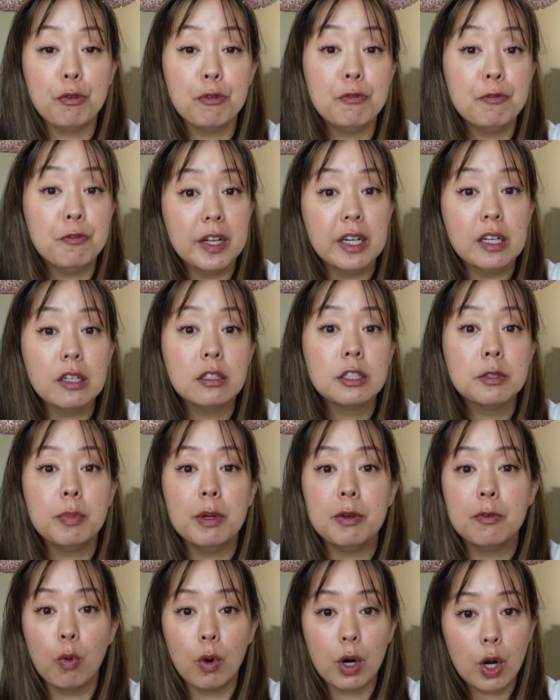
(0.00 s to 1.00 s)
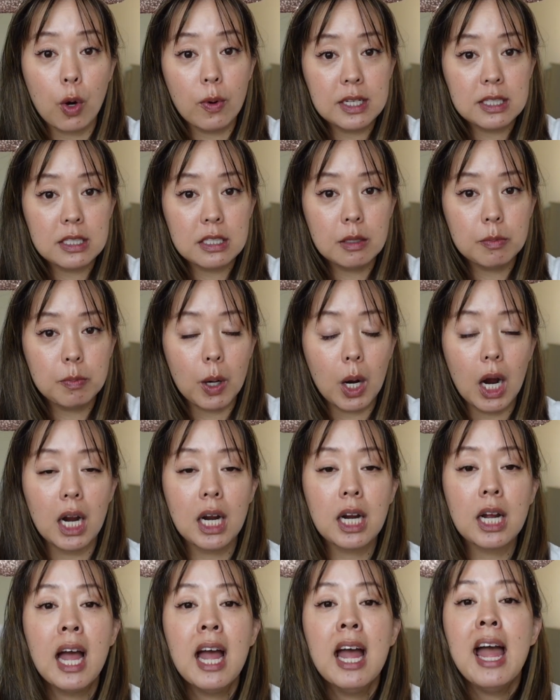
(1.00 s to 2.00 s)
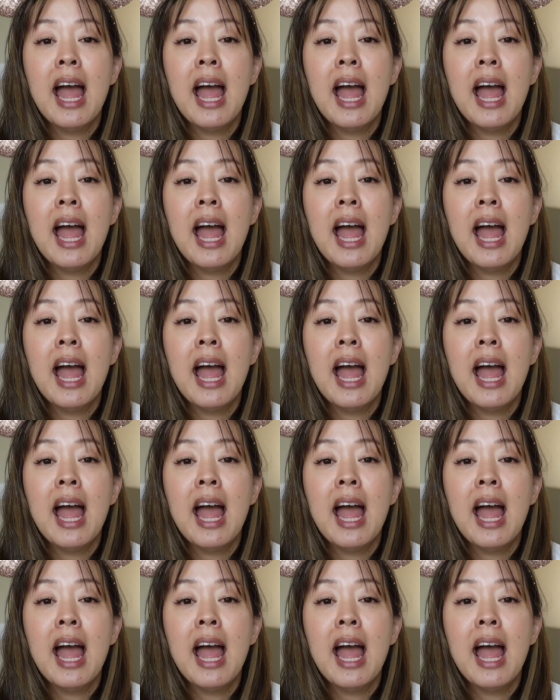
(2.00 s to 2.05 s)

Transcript: filled before going to the park,